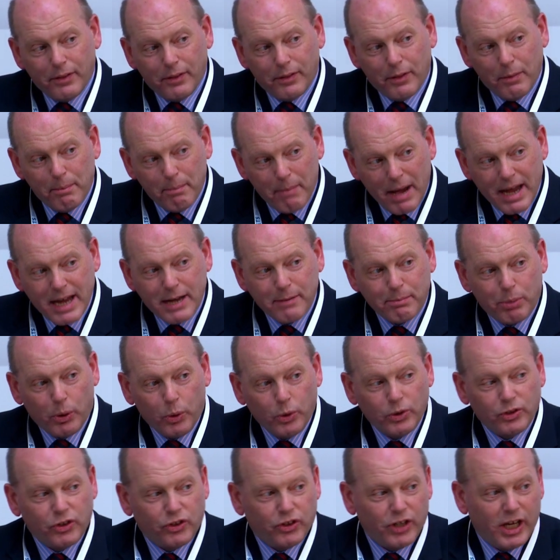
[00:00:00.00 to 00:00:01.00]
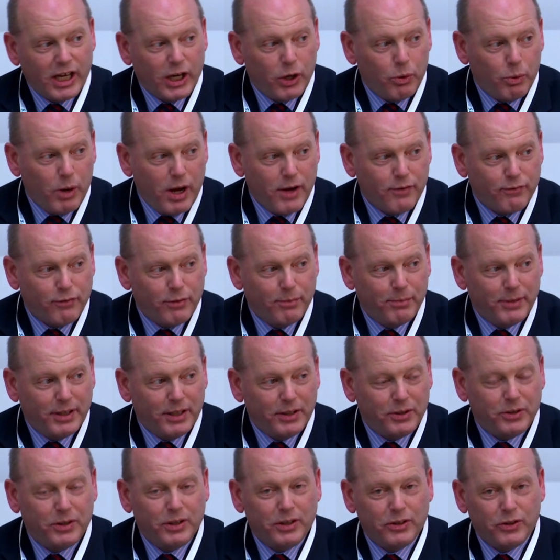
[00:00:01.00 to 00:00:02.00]
main point to take away from
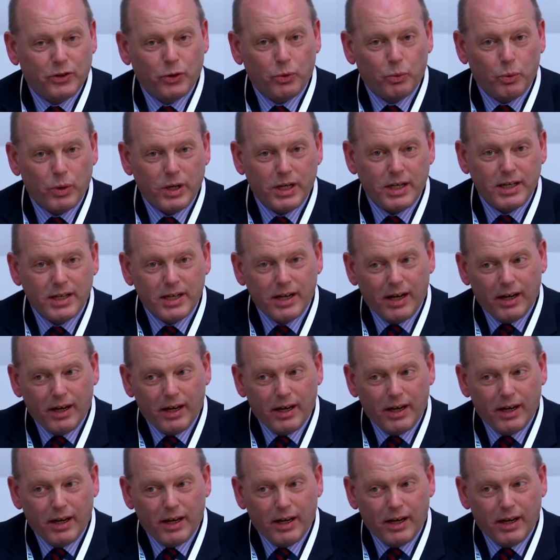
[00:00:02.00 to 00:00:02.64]
this is that we